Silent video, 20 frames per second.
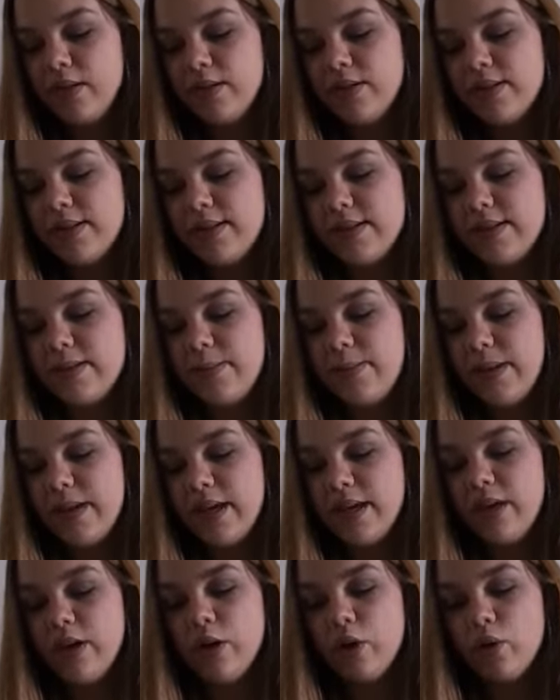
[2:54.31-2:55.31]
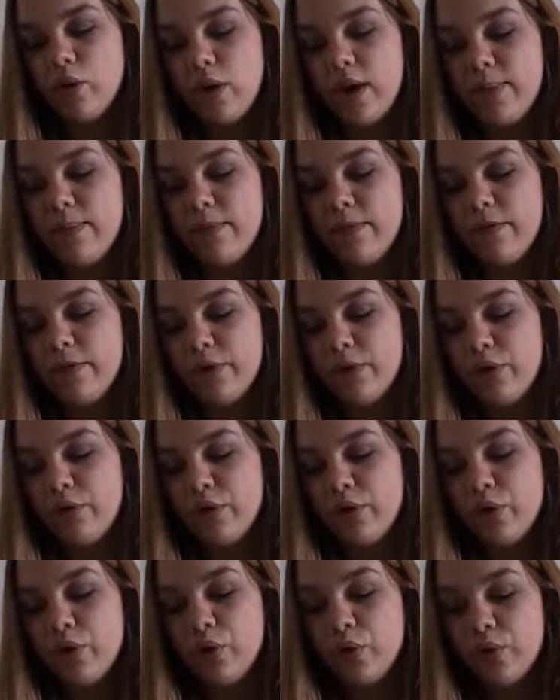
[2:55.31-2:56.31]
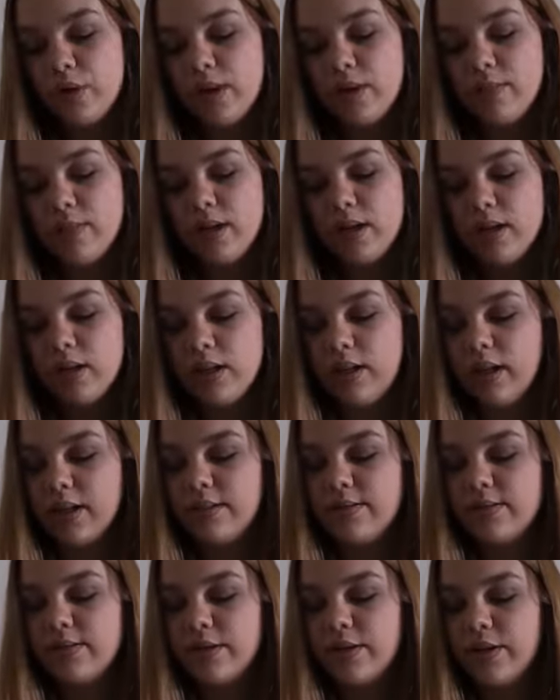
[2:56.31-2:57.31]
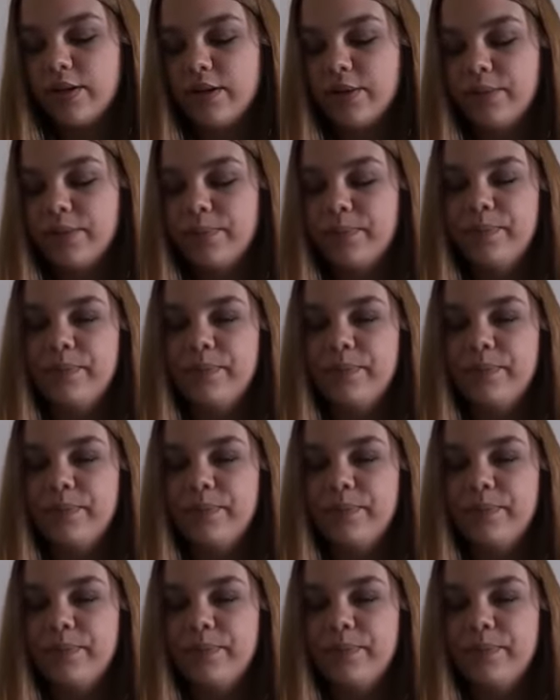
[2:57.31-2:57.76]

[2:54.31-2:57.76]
This is the pink grapefruit cream cleanser,